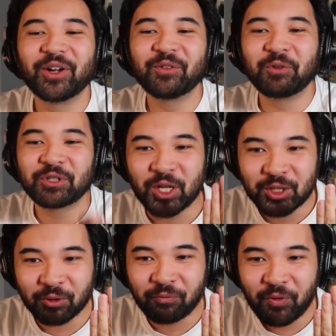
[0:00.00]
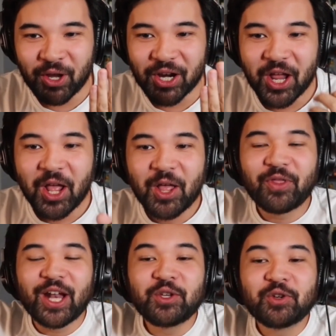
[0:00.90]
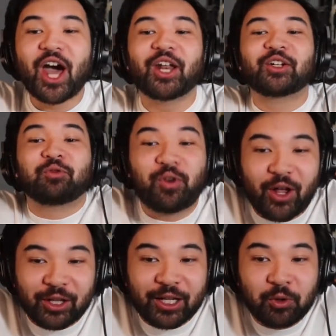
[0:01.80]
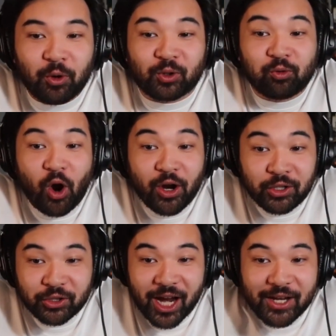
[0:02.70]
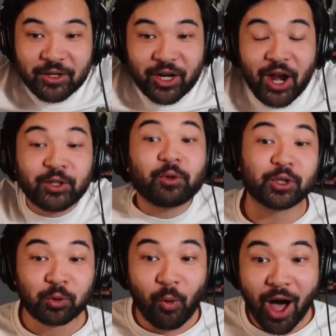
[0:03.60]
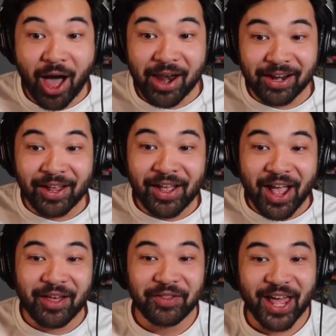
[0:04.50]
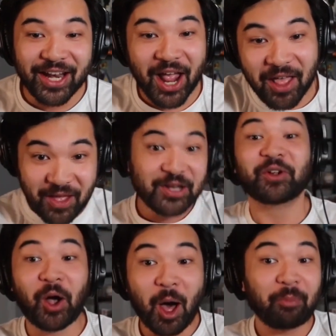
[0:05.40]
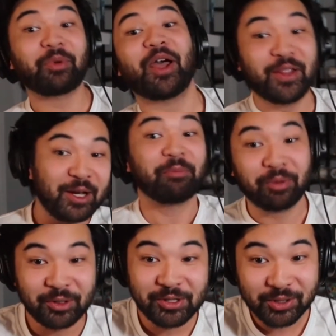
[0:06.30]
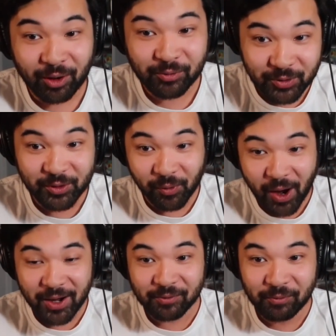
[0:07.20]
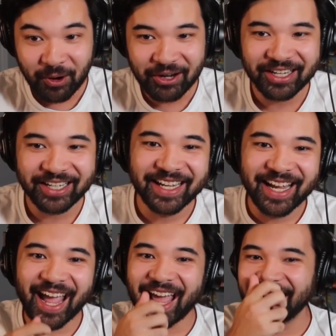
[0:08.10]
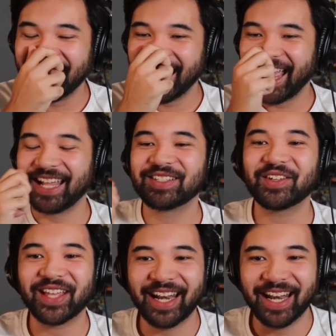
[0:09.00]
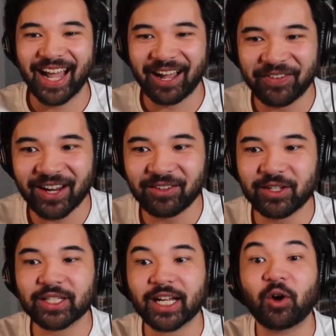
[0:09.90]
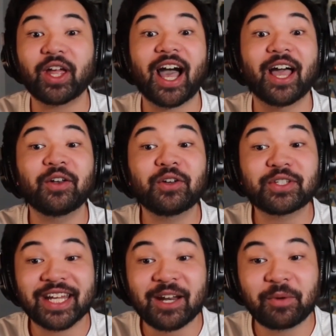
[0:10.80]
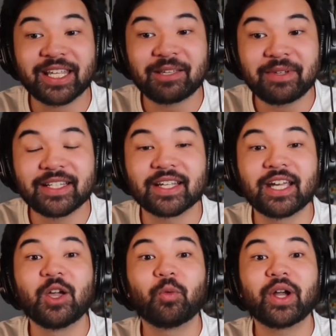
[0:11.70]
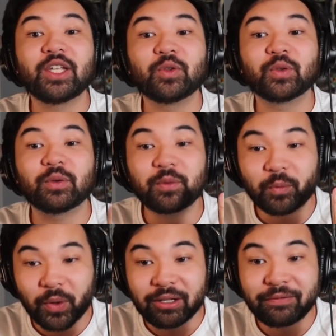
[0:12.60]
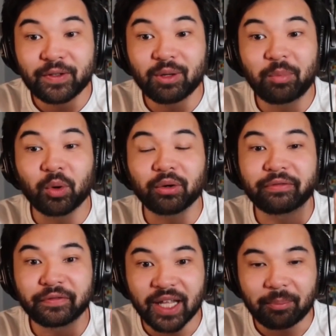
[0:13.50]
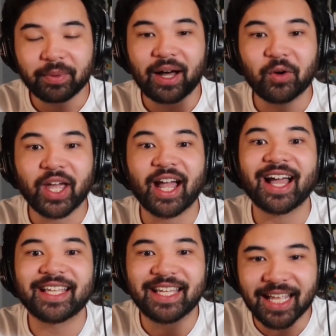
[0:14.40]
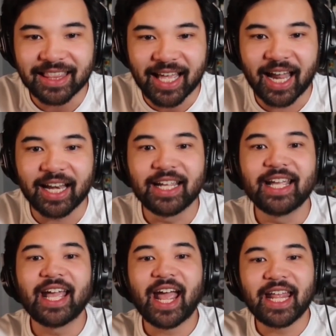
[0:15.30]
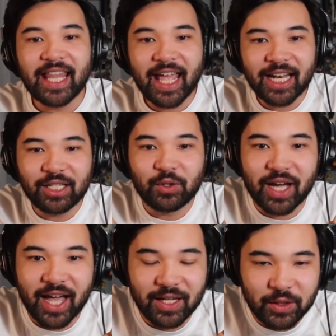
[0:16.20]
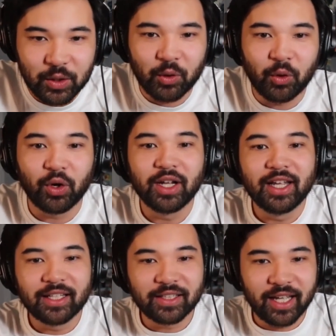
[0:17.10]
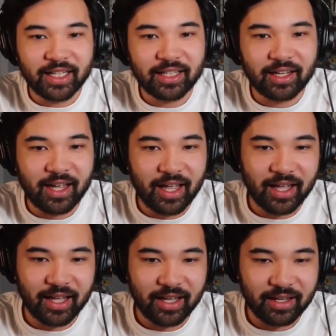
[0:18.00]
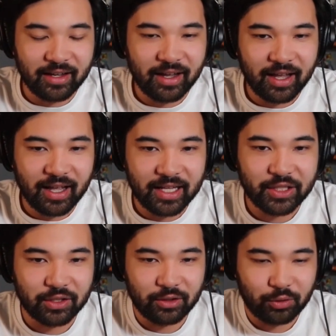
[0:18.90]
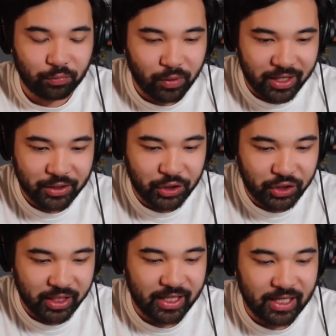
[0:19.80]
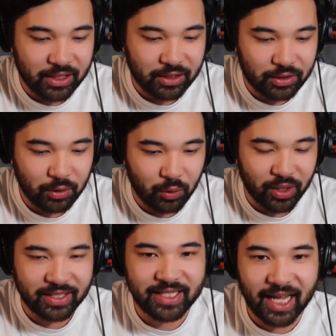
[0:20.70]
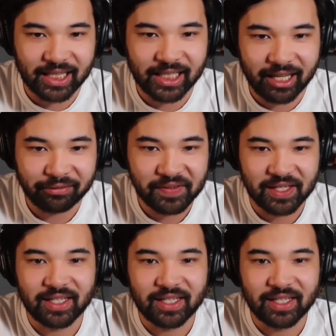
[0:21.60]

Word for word: once you hit your feet, then you gotta do a crunch and you kind of do a squat and then you're up and then you pull yourself. You're right. And so then I finally was like, okay, I understand what he means when you feel the board flip. Okay, I get that. And then you kind of do like a crunch into a deadlift